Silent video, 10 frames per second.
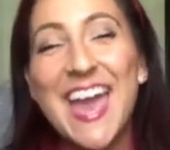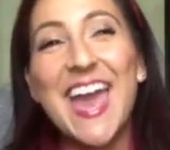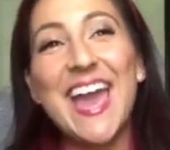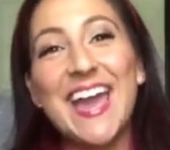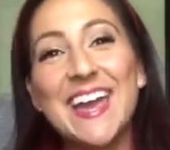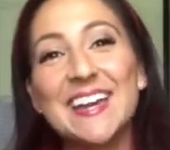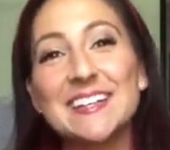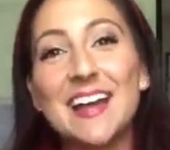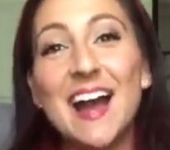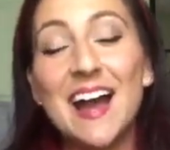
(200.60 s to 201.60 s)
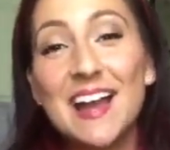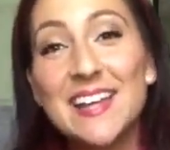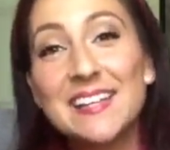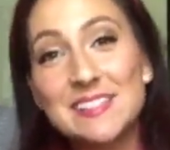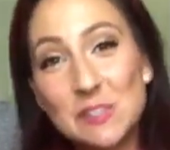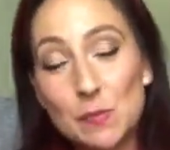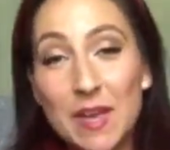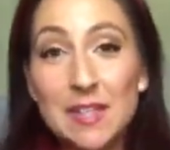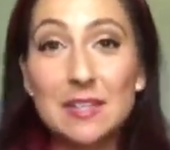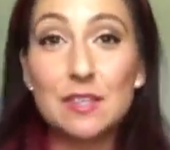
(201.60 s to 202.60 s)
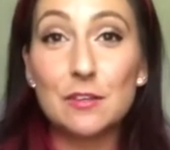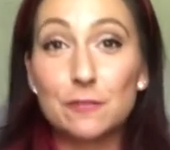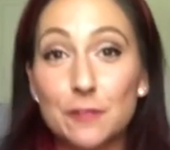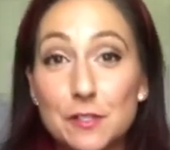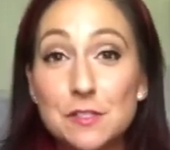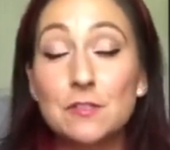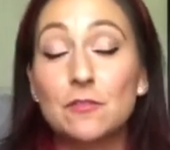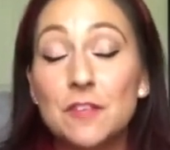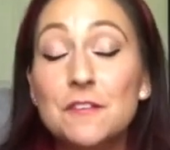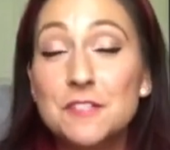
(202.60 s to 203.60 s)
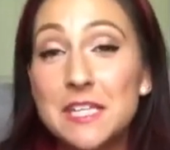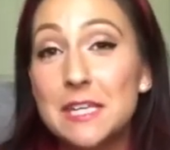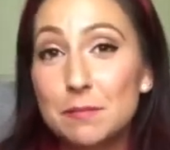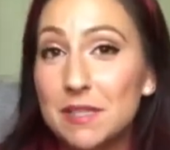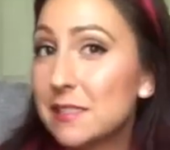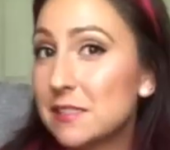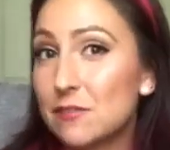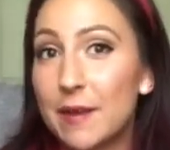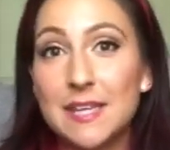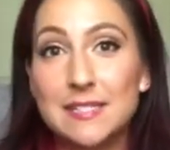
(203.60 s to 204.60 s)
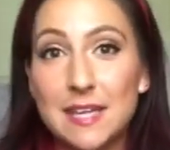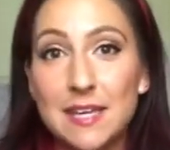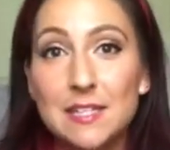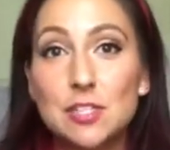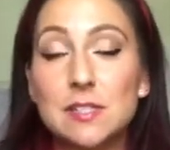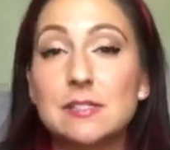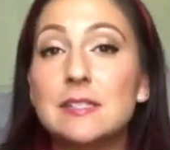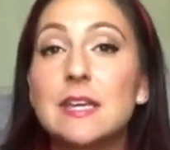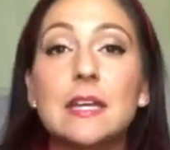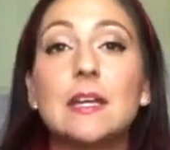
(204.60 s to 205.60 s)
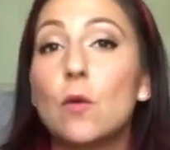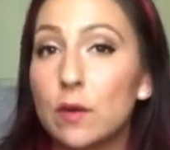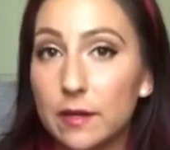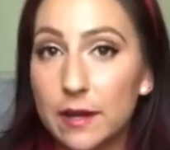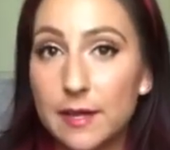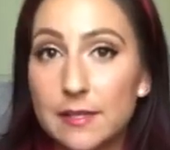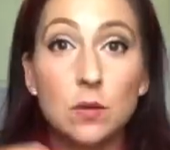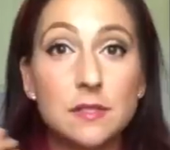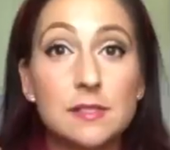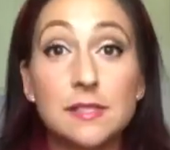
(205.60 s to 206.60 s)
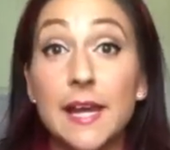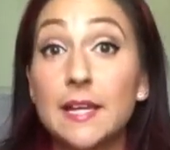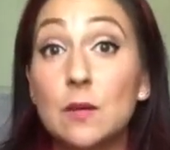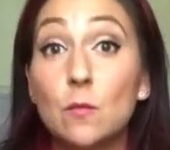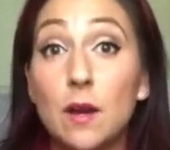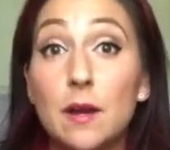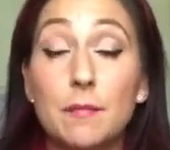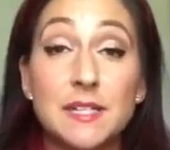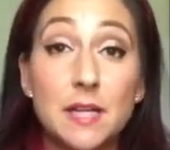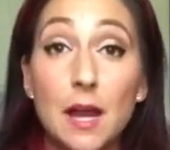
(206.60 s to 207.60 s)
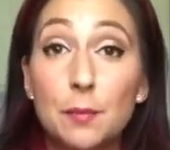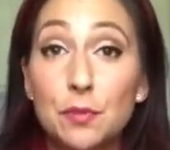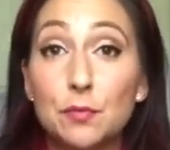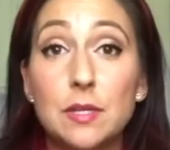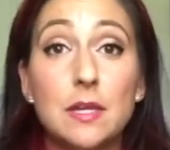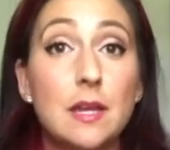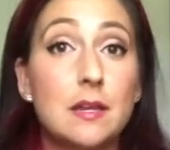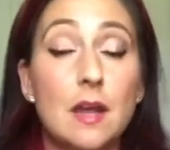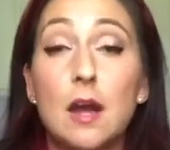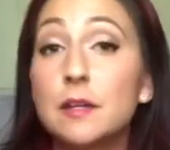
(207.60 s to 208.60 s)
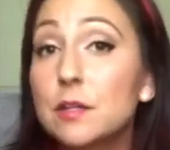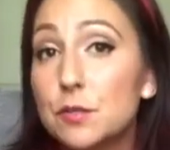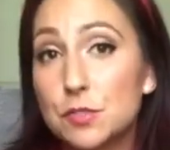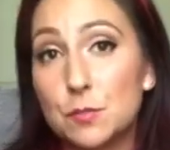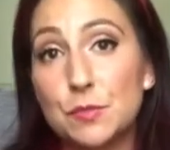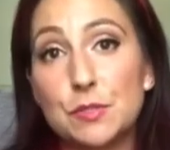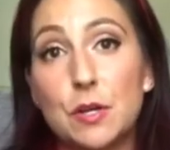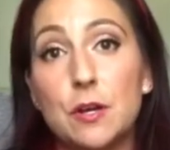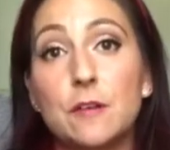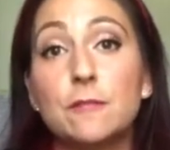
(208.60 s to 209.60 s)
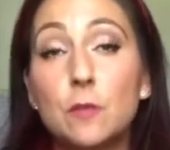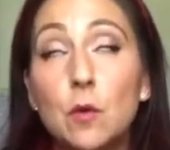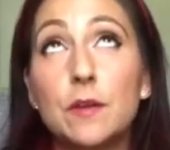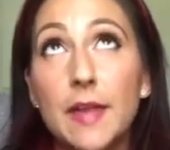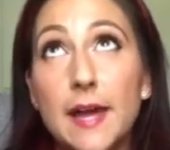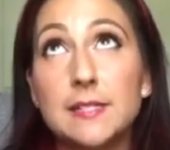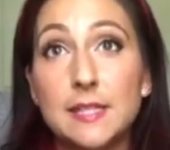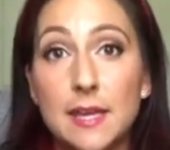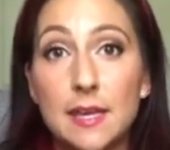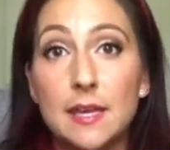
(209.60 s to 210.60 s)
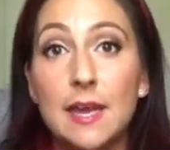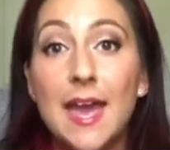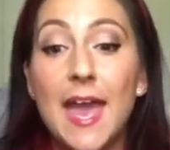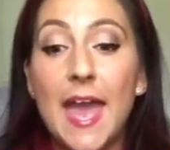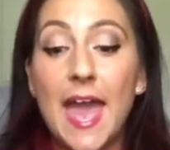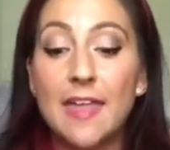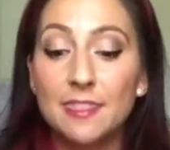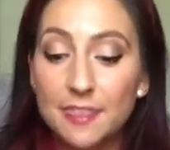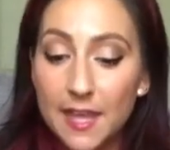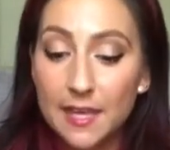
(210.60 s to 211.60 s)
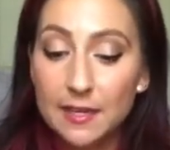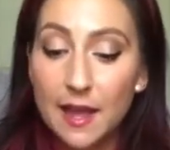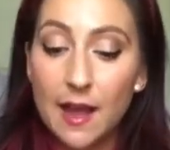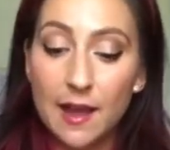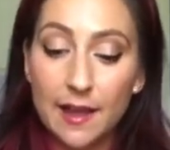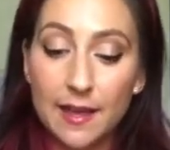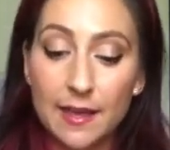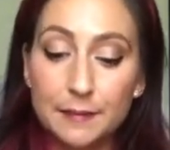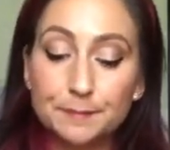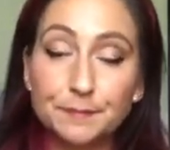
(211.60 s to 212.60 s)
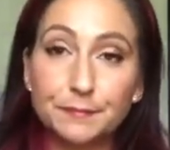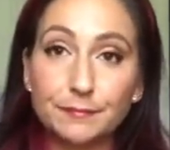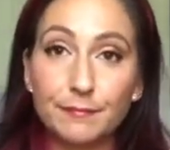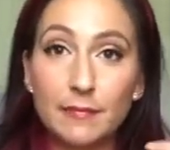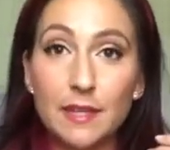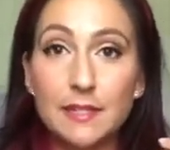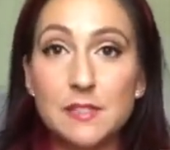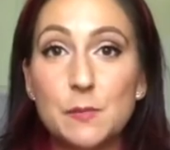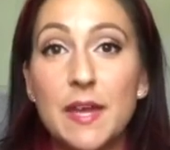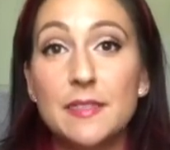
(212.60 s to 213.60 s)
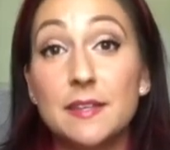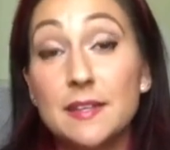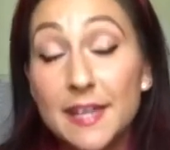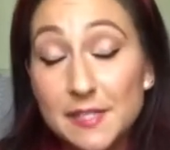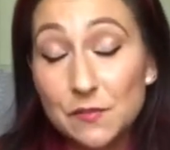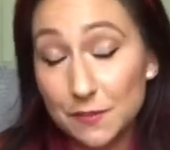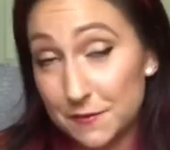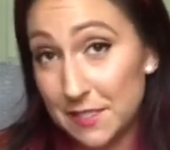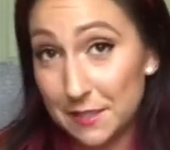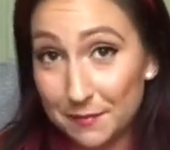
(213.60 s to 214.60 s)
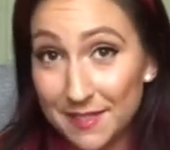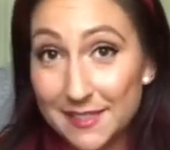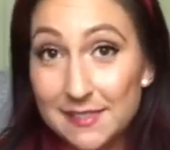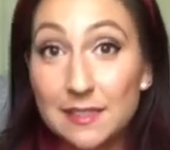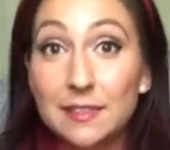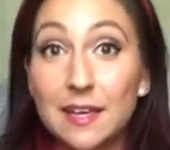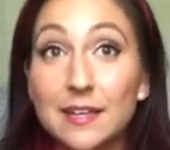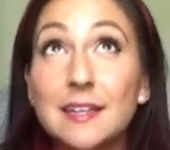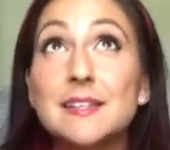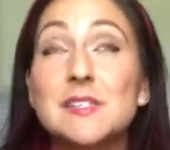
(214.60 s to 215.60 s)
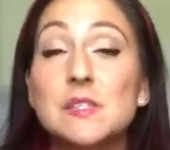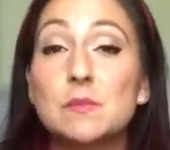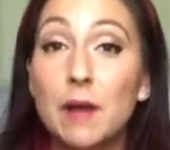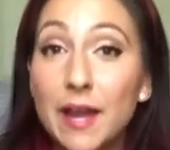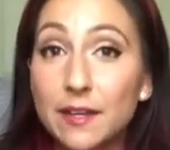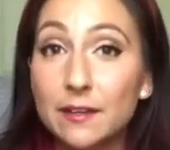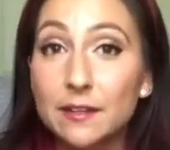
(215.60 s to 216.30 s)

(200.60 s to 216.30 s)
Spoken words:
And I spend the first 15 minutes of my day just getting organized, deciding what my top 3 non-negotiables are for that day, and then I spend the next 15 minutes getting inspired.